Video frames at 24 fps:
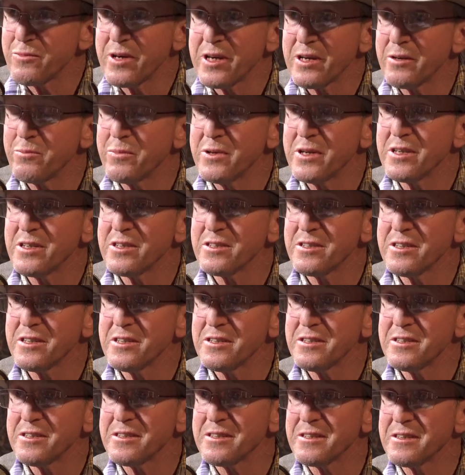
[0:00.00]
my
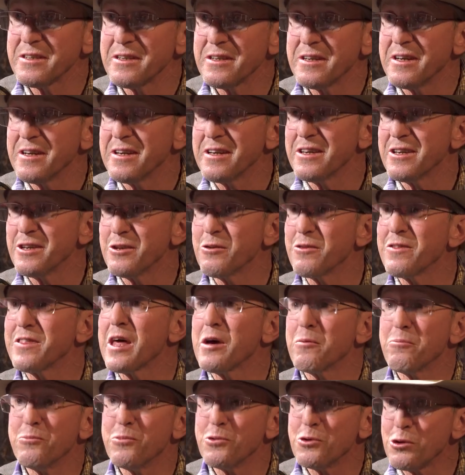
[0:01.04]
business.
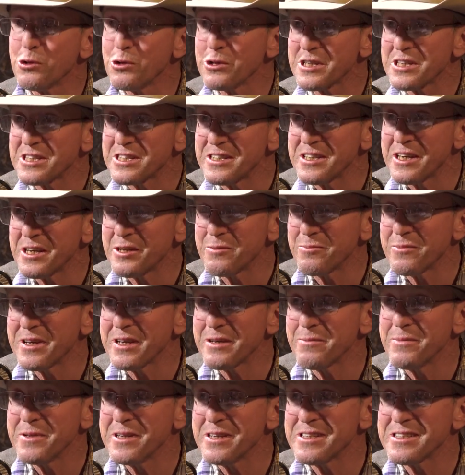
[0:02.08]
That bull is none of
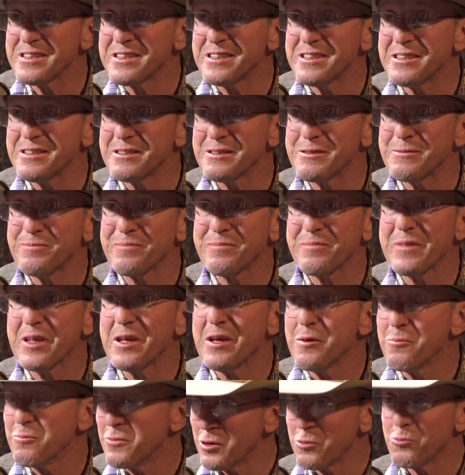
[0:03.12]
my business.
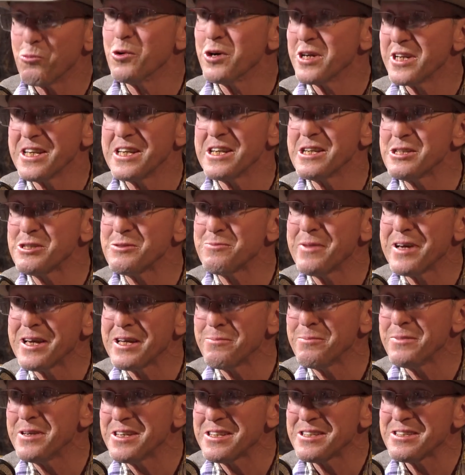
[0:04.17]
But what is my
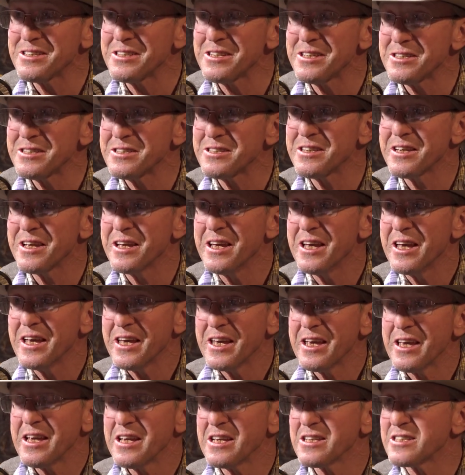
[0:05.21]
business
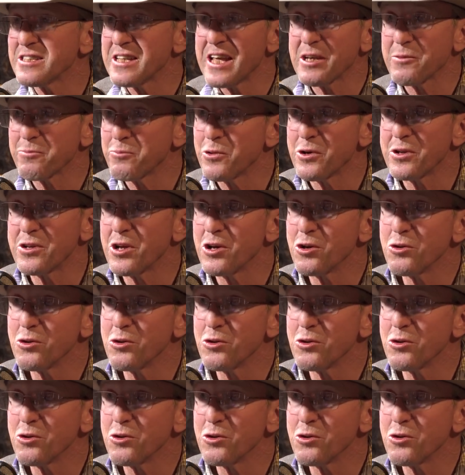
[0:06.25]
is like putting